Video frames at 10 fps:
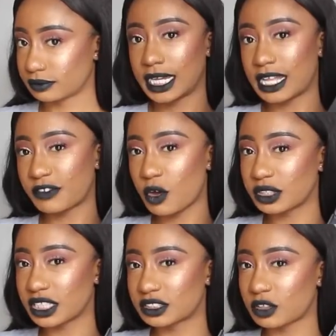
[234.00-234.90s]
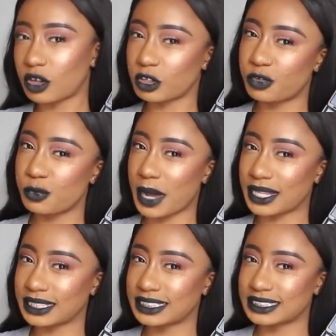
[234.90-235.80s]
And I've got this colorful
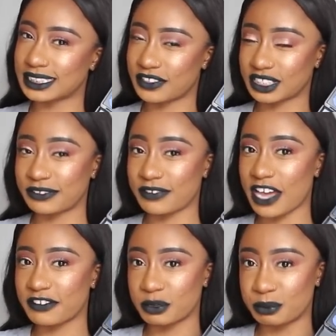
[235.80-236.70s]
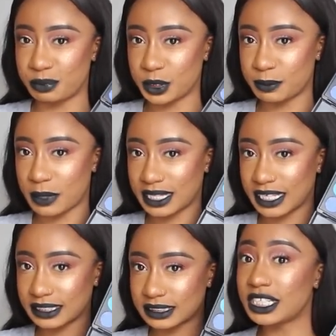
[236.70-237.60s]
palette. This is a 35B
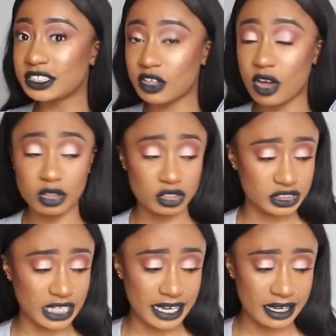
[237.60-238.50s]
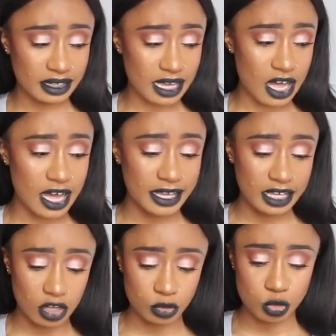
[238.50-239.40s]
palette. These colors, yeah, I
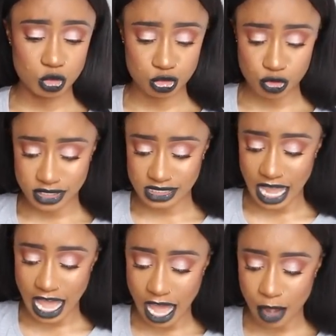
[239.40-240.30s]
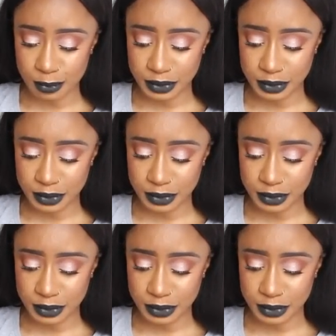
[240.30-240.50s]
cannot stress how